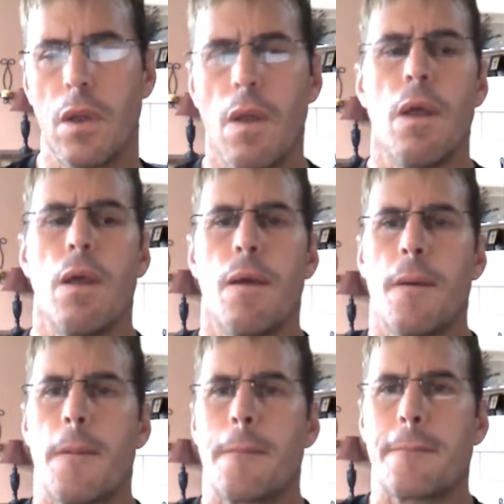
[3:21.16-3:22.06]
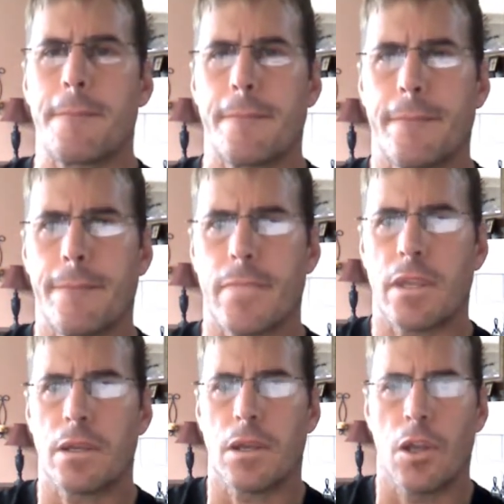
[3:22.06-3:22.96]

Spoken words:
(no one is talking)